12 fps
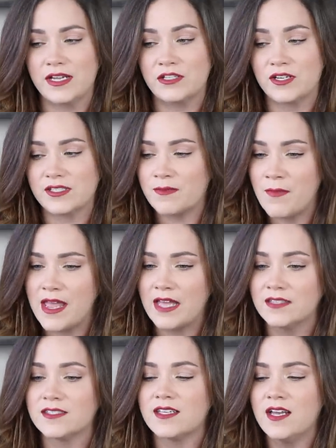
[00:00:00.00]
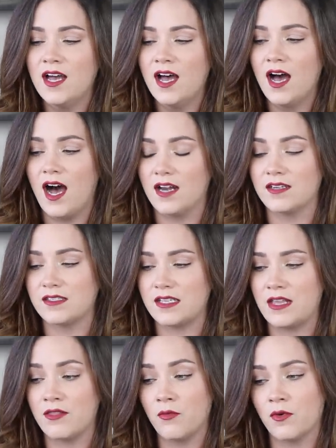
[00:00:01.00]
It just means
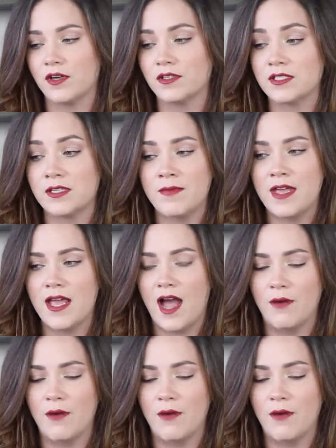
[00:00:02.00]
honestly the world to me.